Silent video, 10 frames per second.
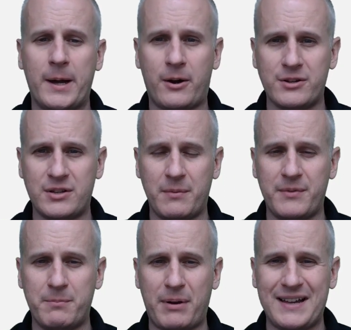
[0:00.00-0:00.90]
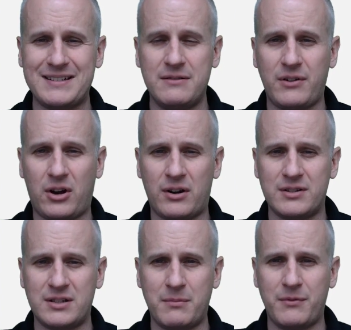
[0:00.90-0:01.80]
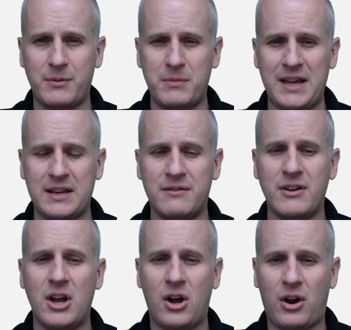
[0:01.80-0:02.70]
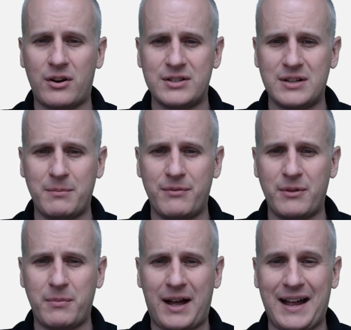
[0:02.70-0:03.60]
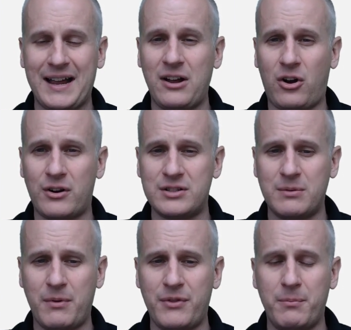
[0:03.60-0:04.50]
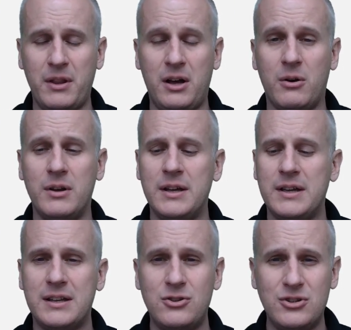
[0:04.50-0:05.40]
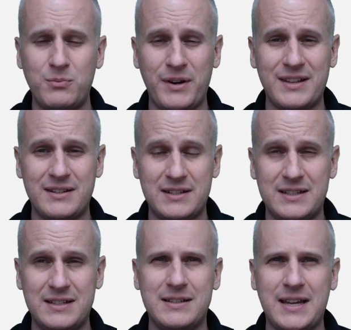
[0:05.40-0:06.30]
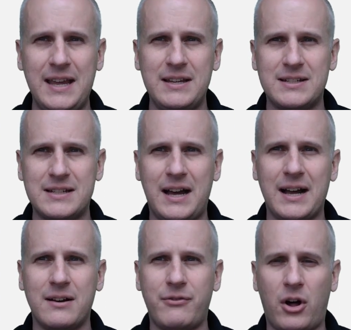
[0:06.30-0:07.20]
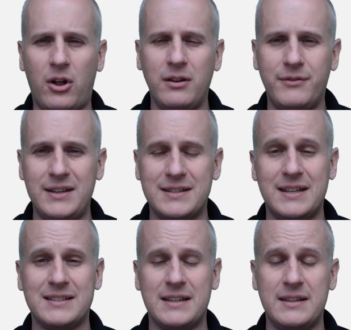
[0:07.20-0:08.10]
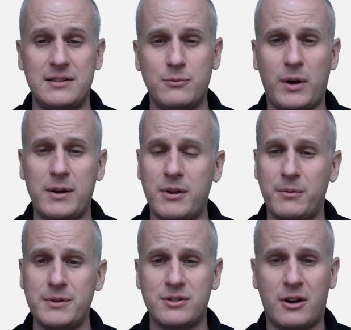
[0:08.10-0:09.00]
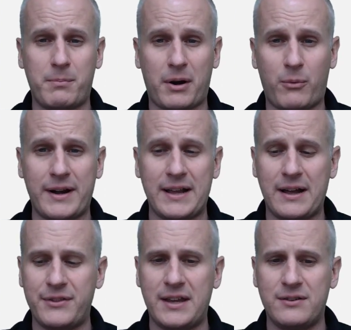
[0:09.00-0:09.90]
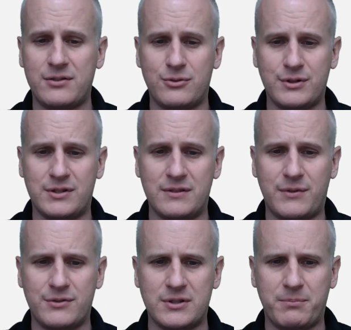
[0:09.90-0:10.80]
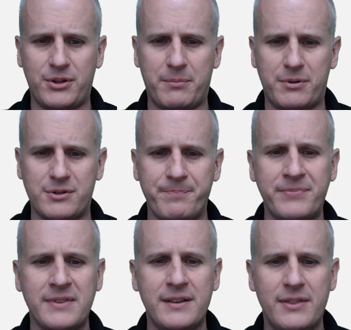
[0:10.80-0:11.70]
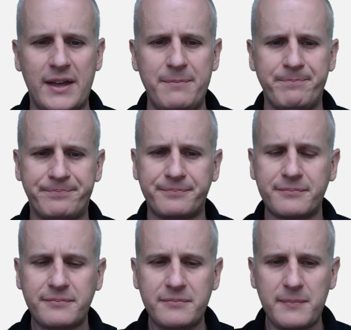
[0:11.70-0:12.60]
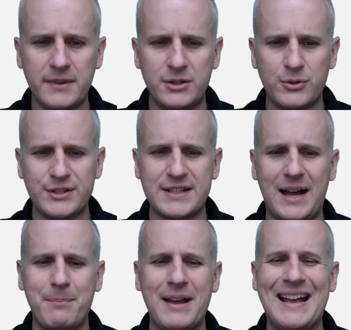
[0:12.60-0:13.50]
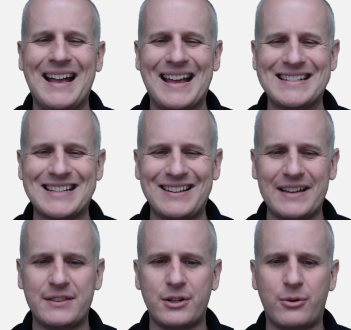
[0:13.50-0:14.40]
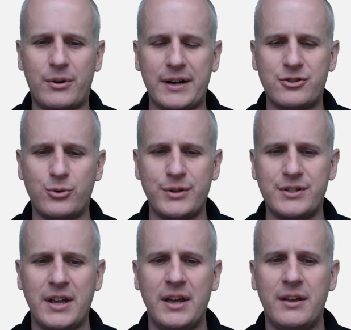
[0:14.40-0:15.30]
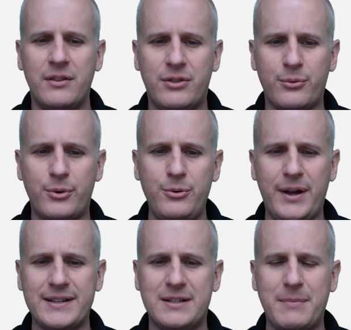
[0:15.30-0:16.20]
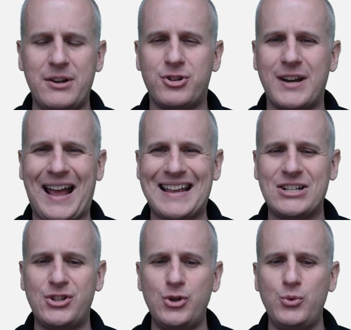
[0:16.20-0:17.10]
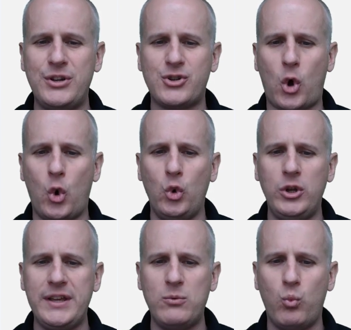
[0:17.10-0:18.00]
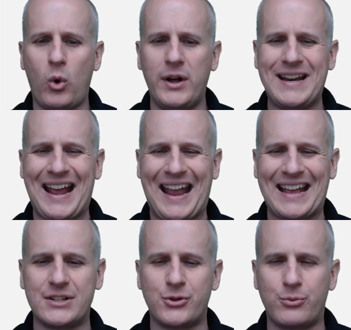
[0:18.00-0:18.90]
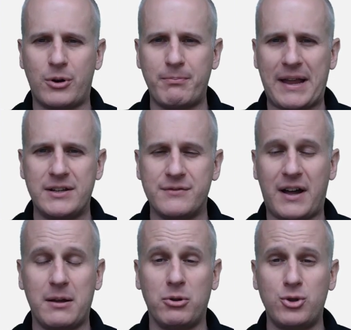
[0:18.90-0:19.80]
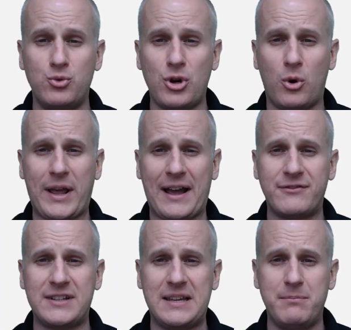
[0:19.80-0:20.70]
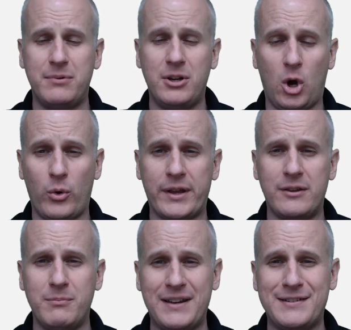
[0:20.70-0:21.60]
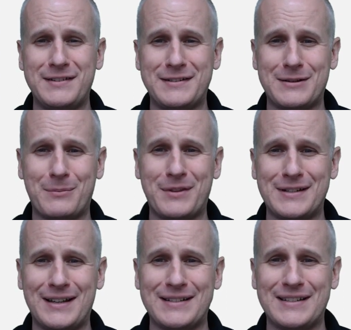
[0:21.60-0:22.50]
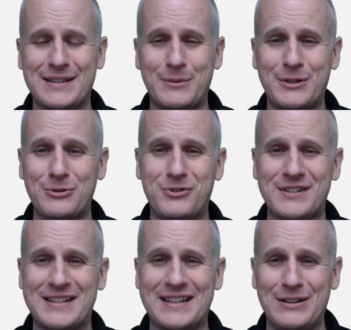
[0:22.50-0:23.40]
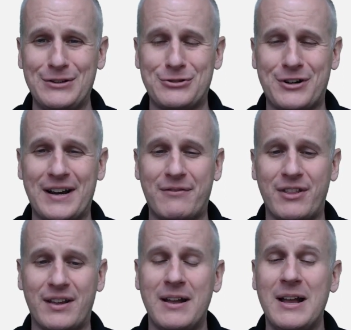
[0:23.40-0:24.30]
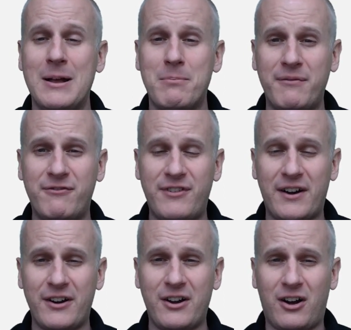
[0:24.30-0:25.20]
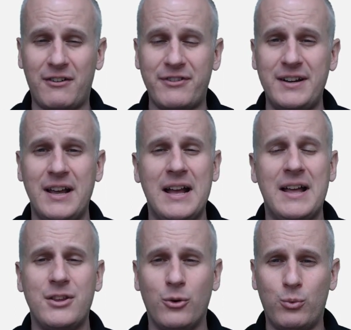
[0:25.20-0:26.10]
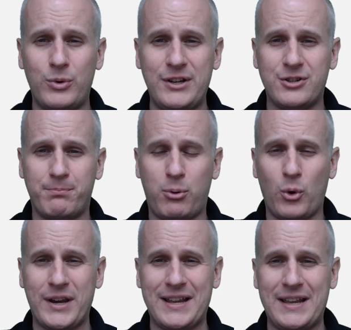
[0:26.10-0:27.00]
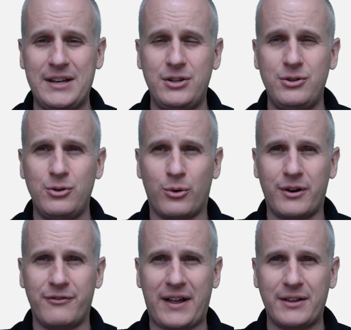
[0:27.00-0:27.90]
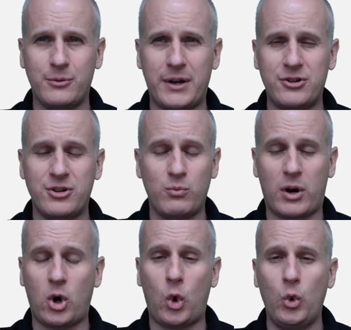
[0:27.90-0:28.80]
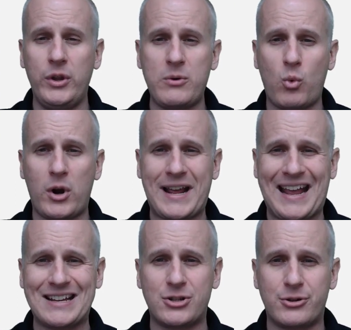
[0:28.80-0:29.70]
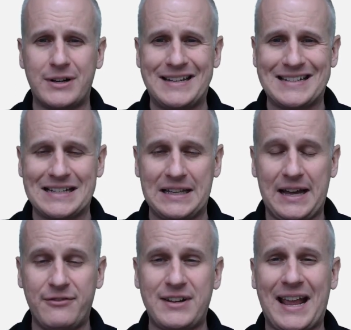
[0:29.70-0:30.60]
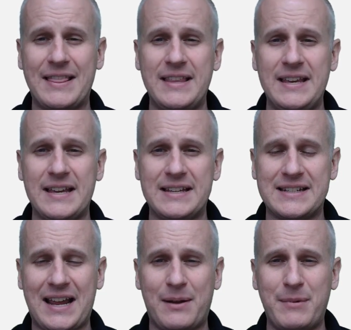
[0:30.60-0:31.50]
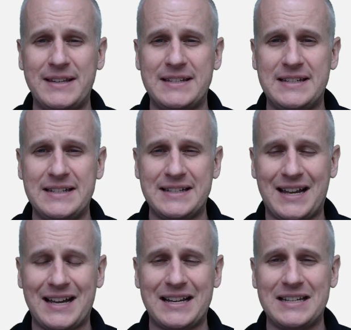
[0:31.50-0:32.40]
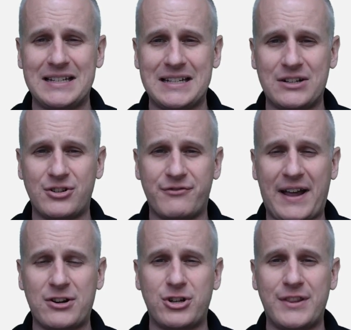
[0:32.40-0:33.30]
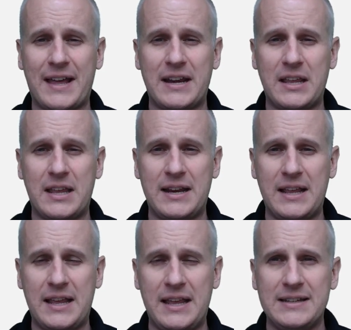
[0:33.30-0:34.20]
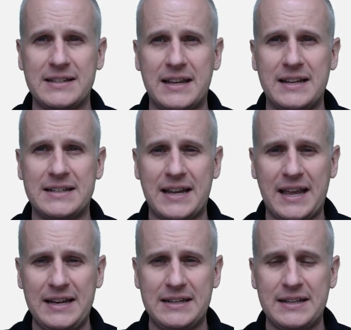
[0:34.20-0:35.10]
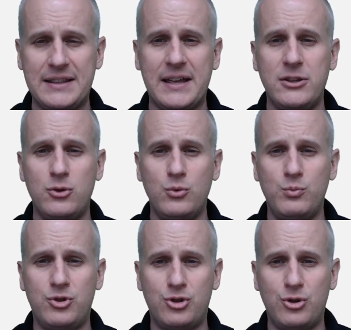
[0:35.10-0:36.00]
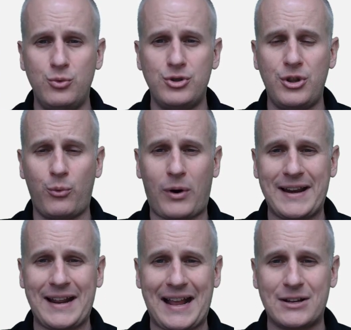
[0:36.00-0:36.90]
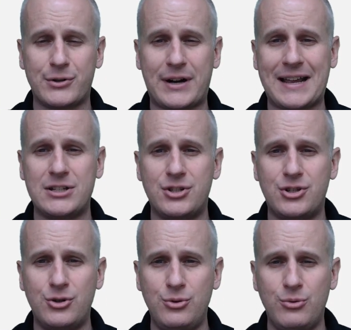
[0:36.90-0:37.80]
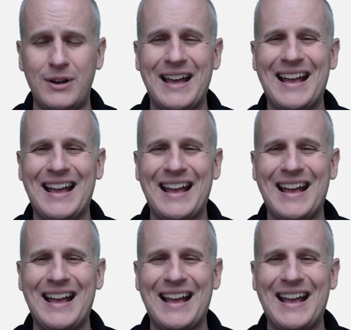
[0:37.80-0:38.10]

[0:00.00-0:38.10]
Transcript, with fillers: Are some of them positive? Are some of them negative? Are some of them high? Are some of them low? You just want to take stock of all of these things, and this is why we always start by writing out the answer choices if they're simple numbers. Then you can stop and select the correct choice through estimation as soon as only one answer remains viable. You don't have to keep going. You may see in some of these lessons that we do just to illustrate everything, but very often you'll reach a point in your evaluation where only one answer is left, and the exam is designed in such a fashion that it is intended that you choose the right answer as soon